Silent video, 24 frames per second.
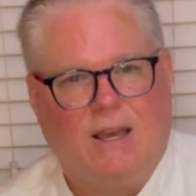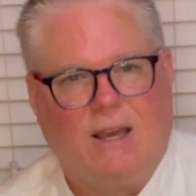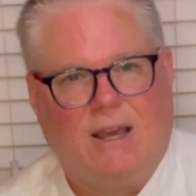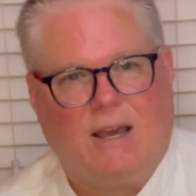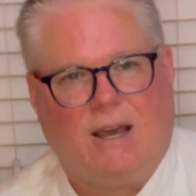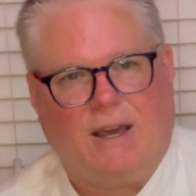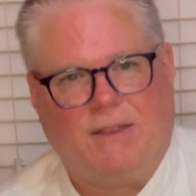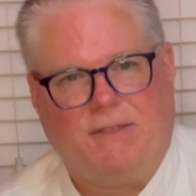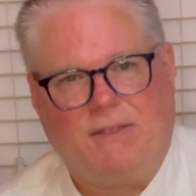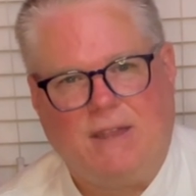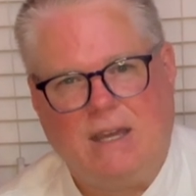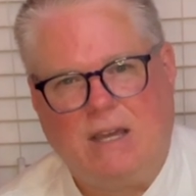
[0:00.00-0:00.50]

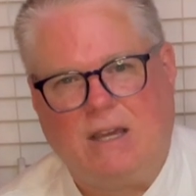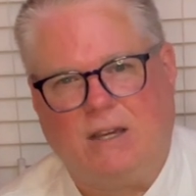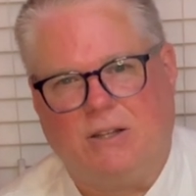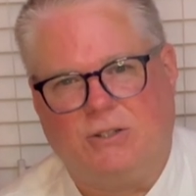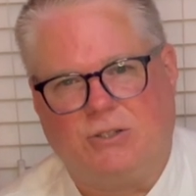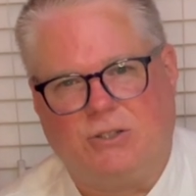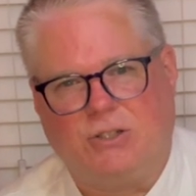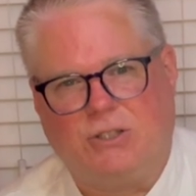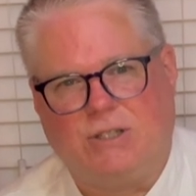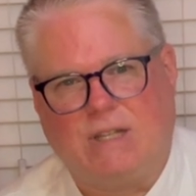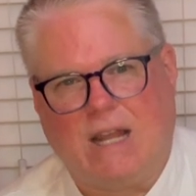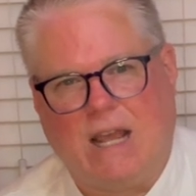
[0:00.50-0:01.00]
I think
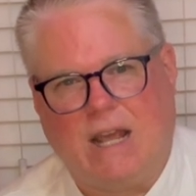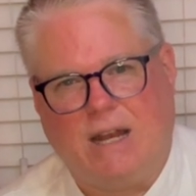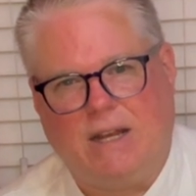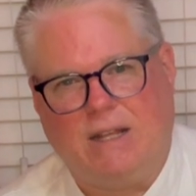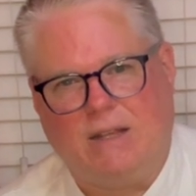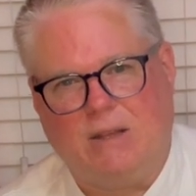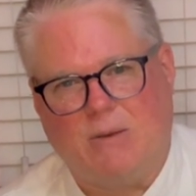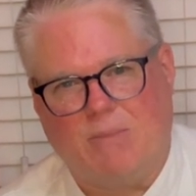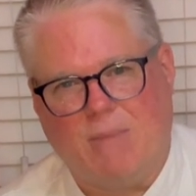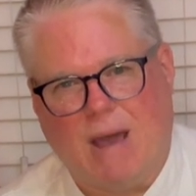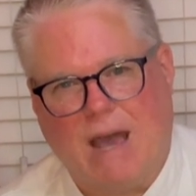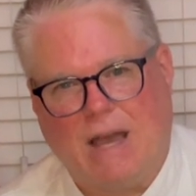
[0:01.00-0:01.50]
understanding
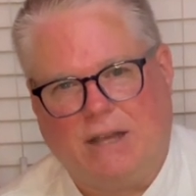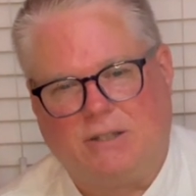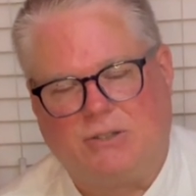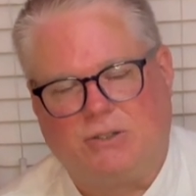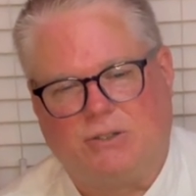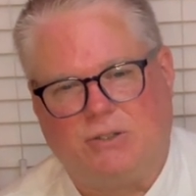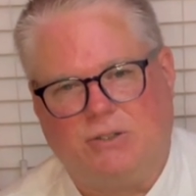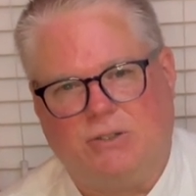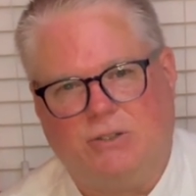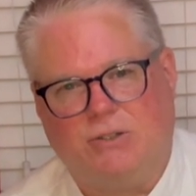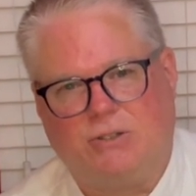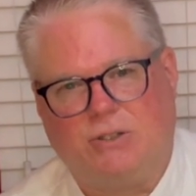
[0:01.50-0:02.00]
the
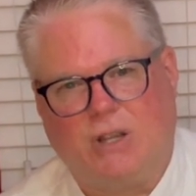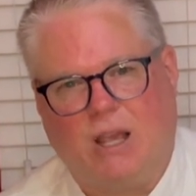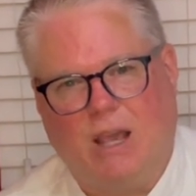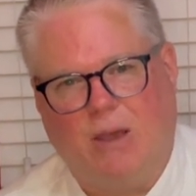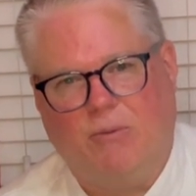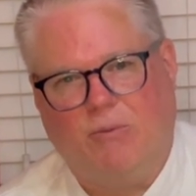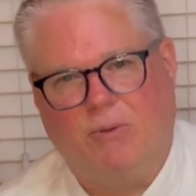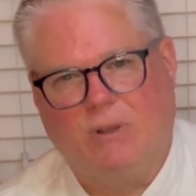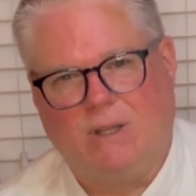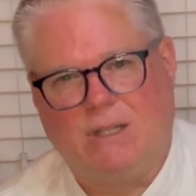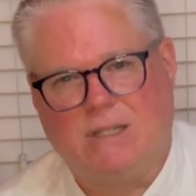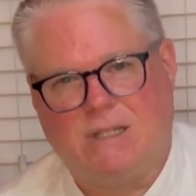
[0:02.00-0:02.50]
masters
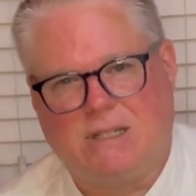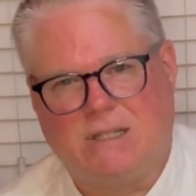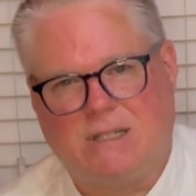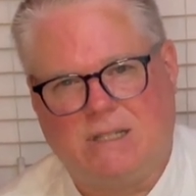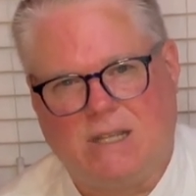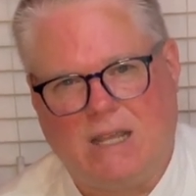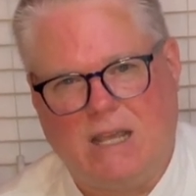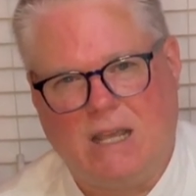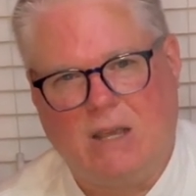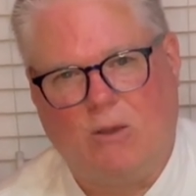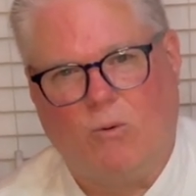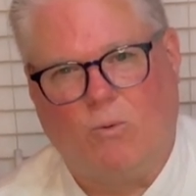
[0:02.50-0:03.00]
and really
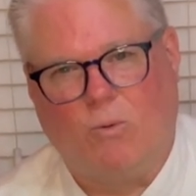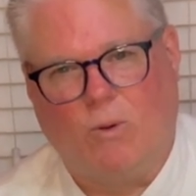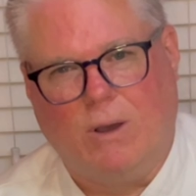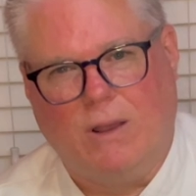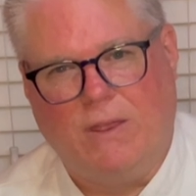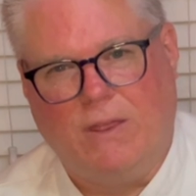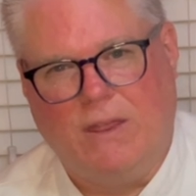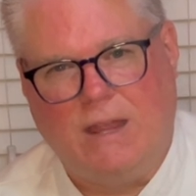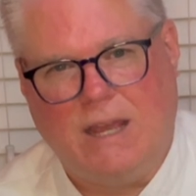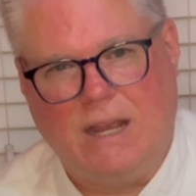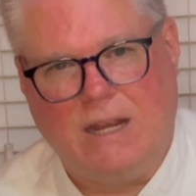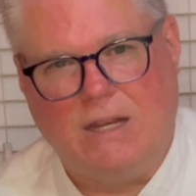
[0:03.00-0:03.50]
seeing
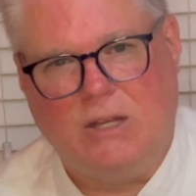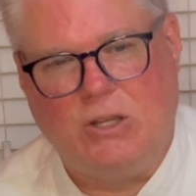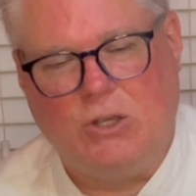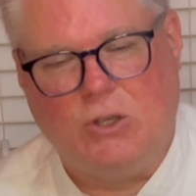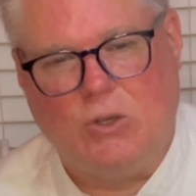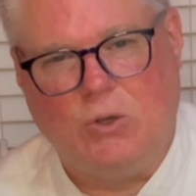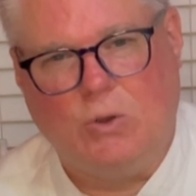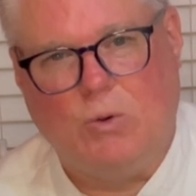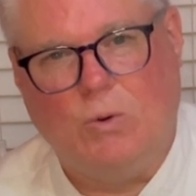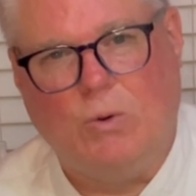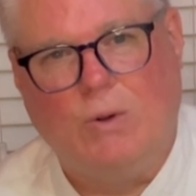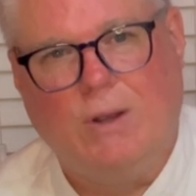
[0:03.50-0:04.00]
what they
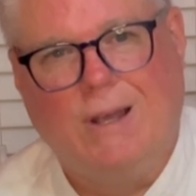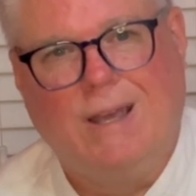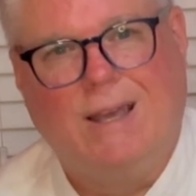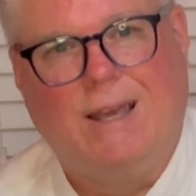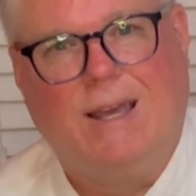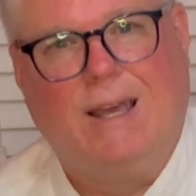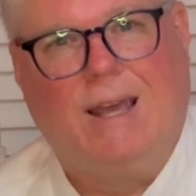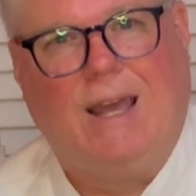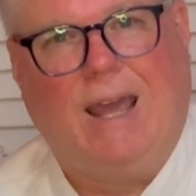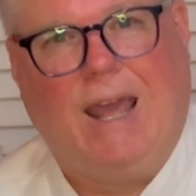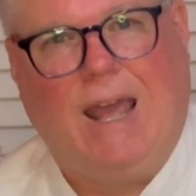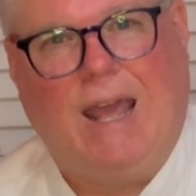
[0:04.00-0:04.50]
do
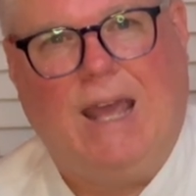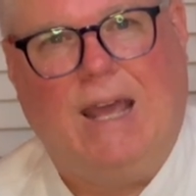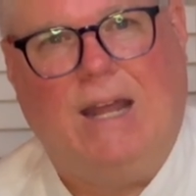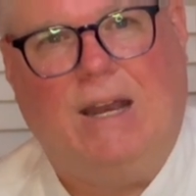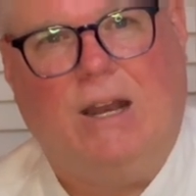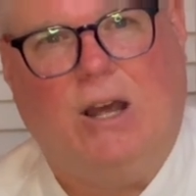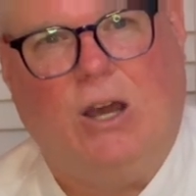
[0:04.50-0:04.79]
and